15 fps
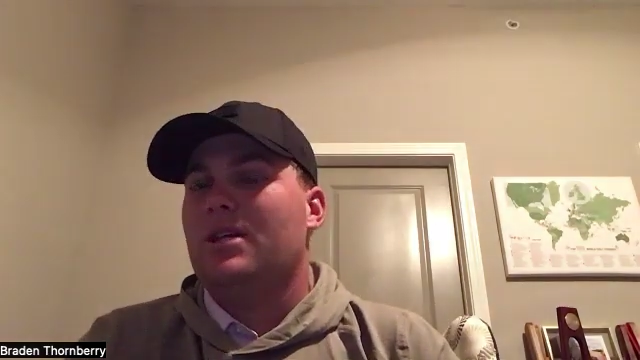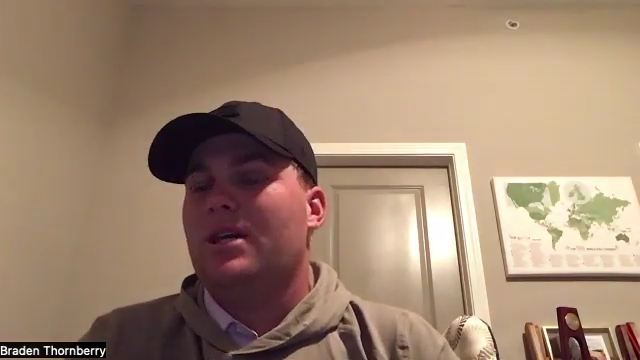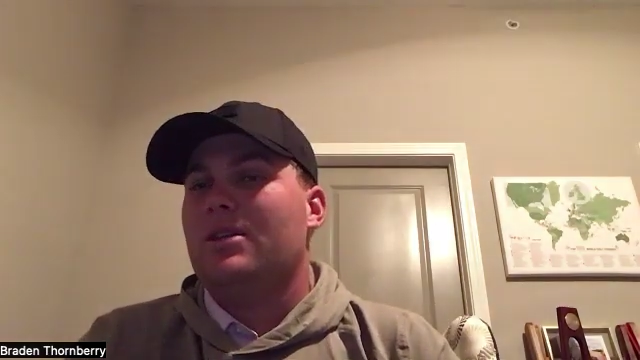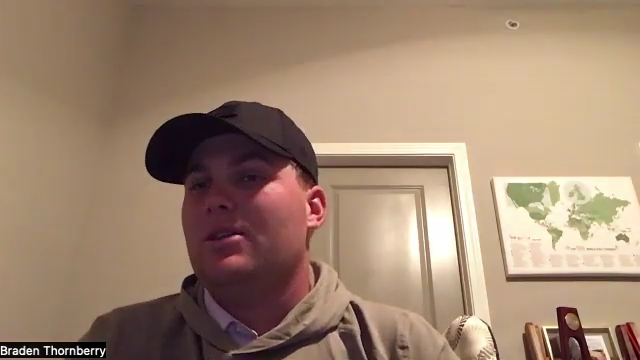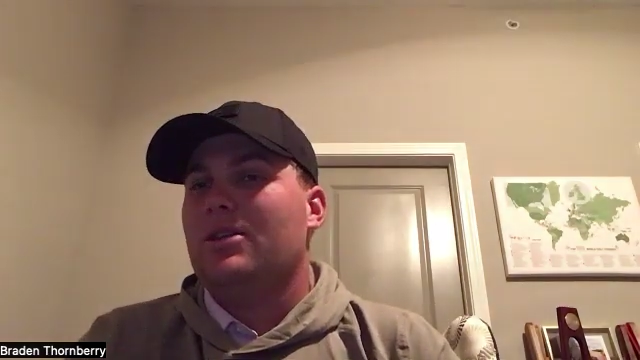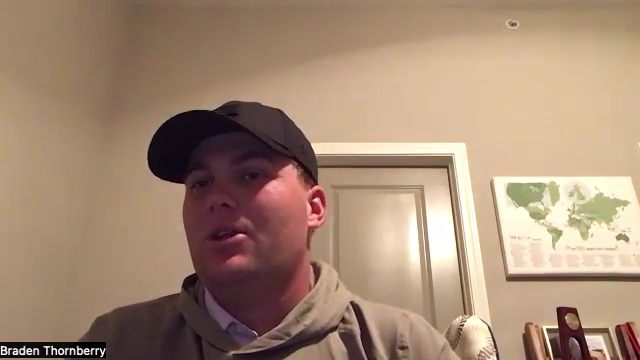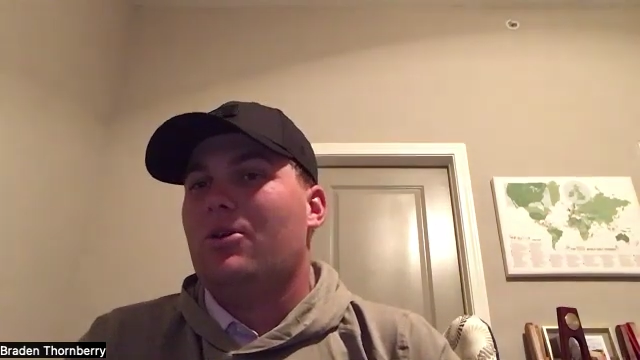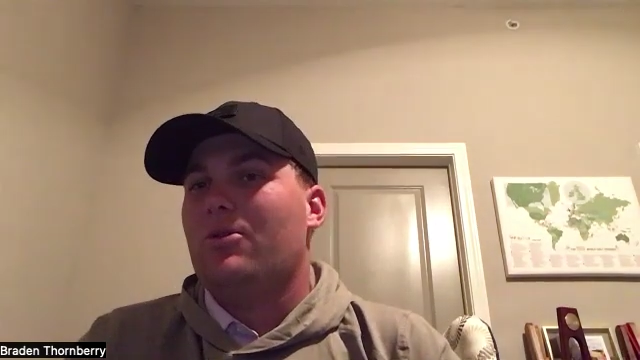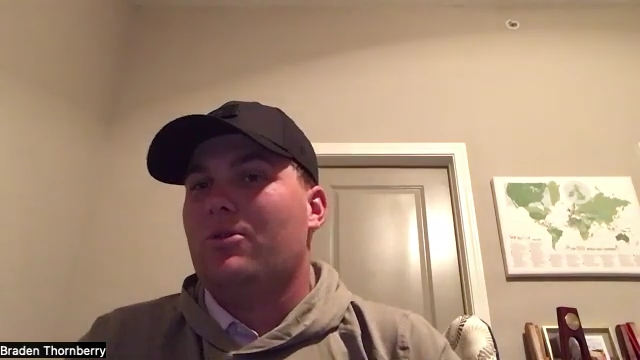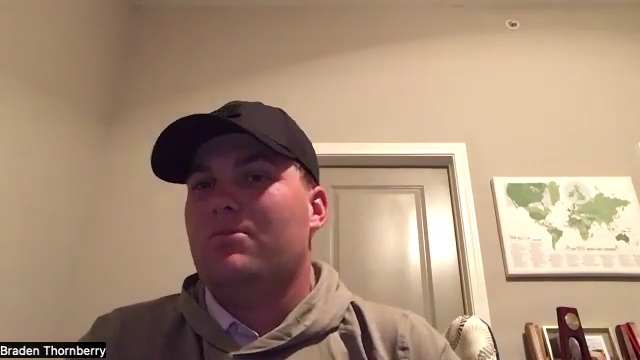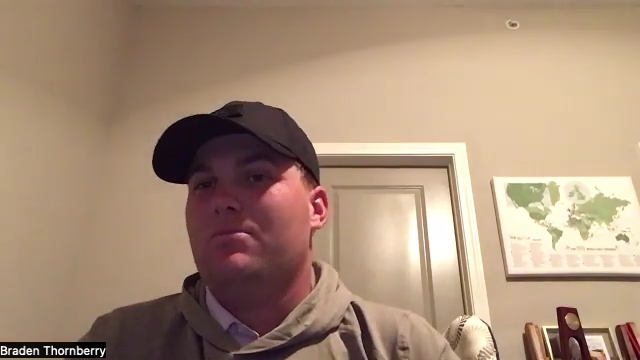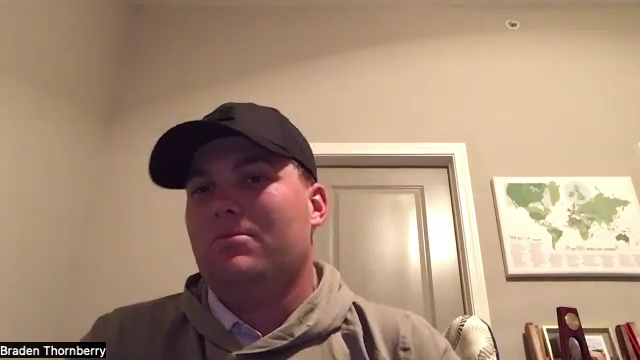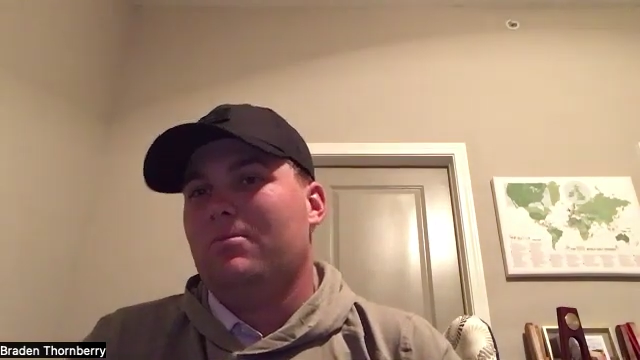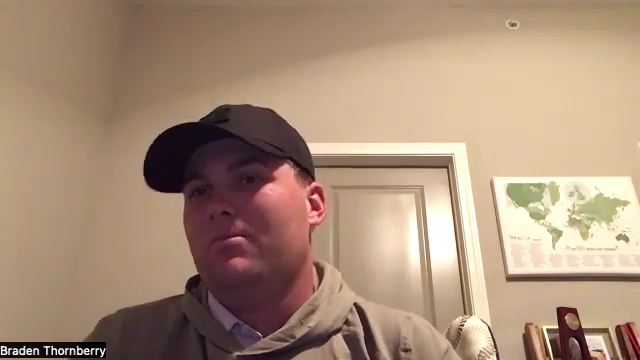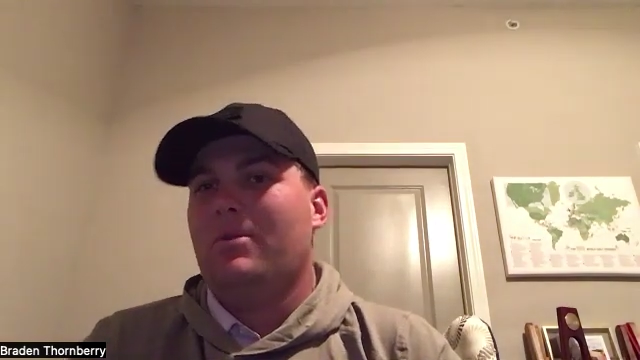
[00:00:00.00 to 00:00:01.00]
like the
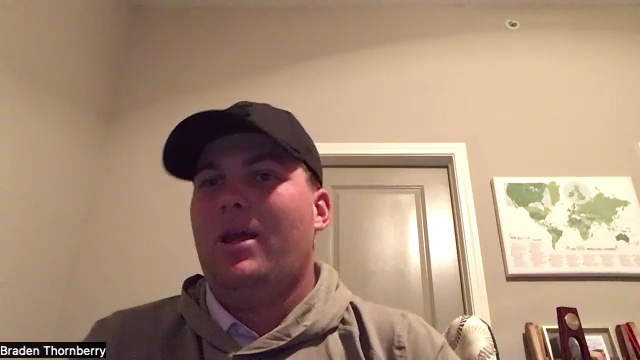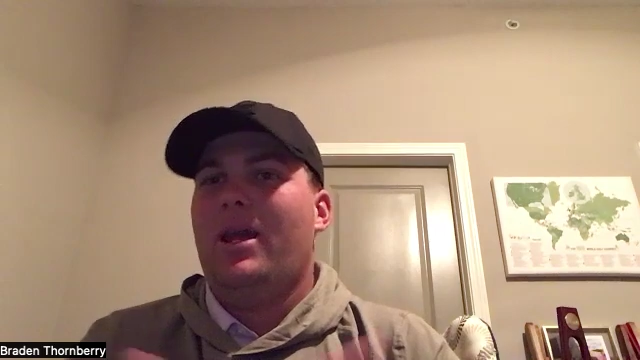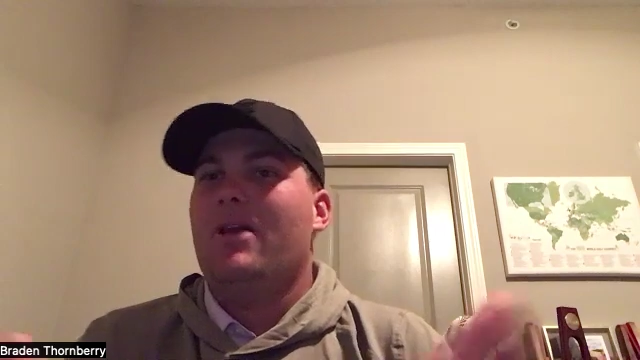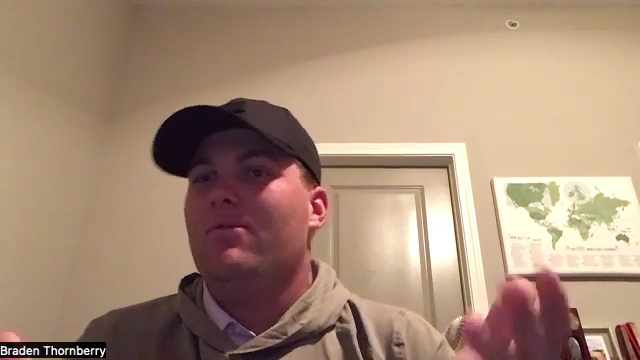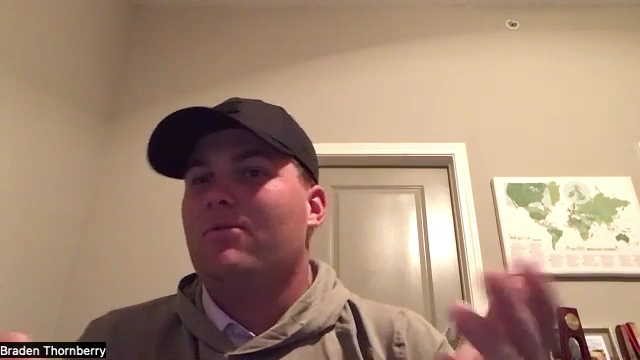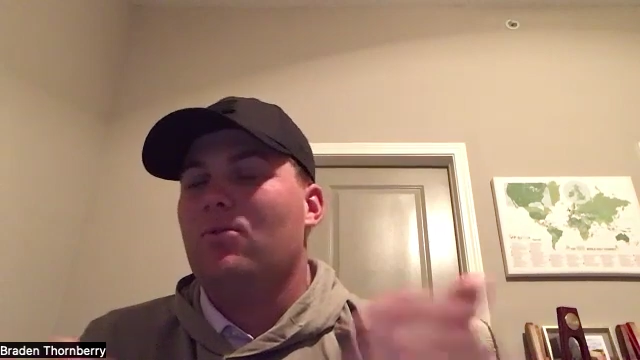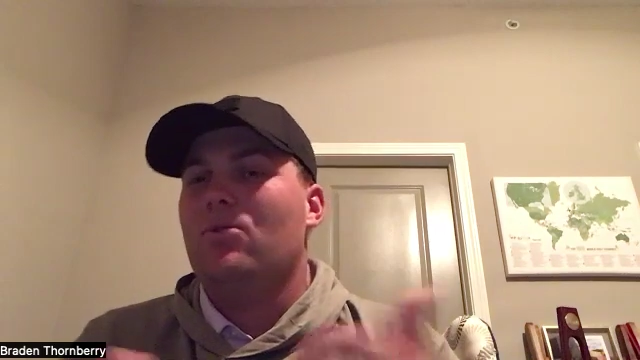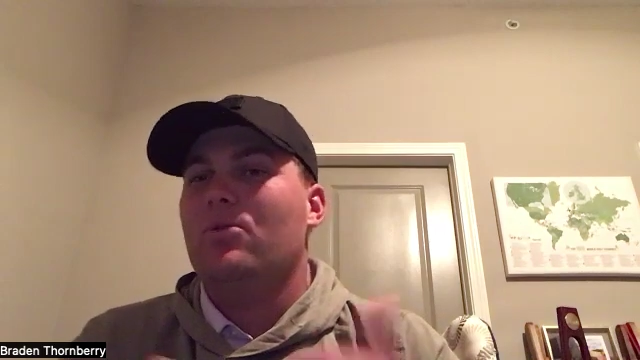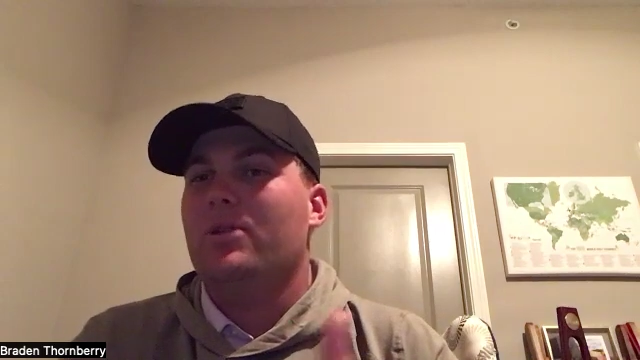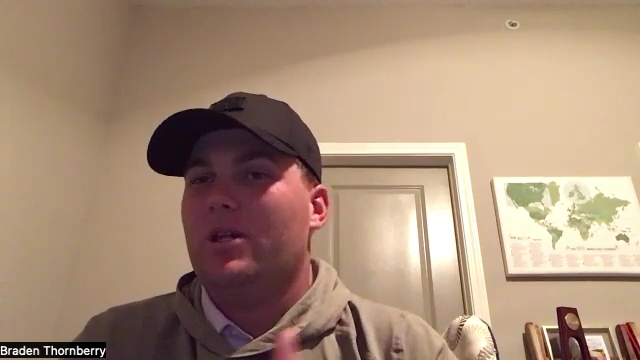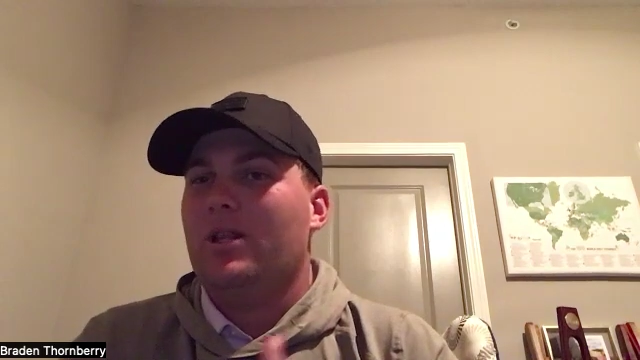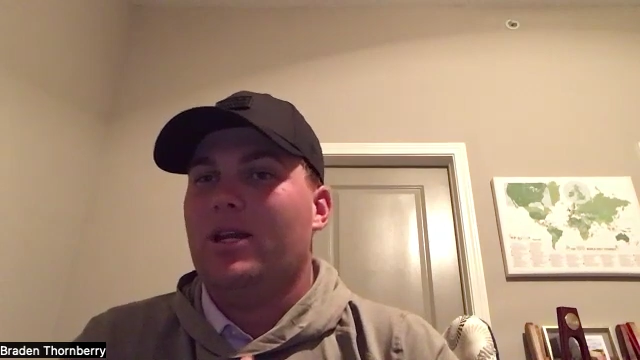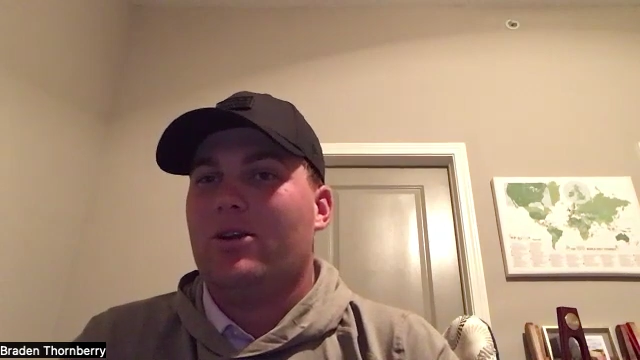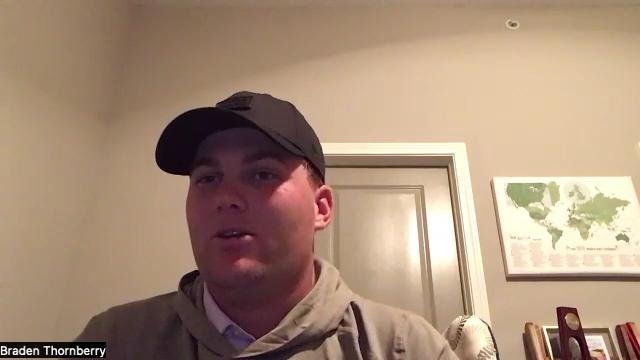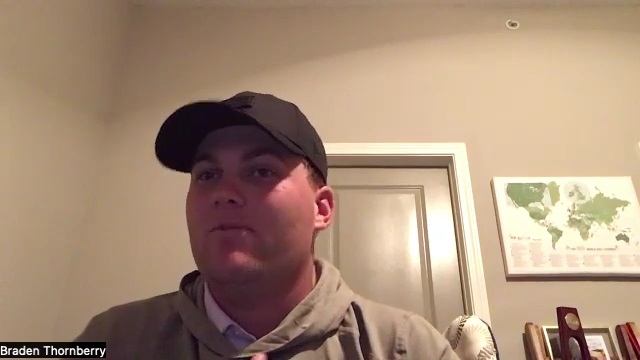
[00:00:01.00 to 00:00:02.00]
handful that like are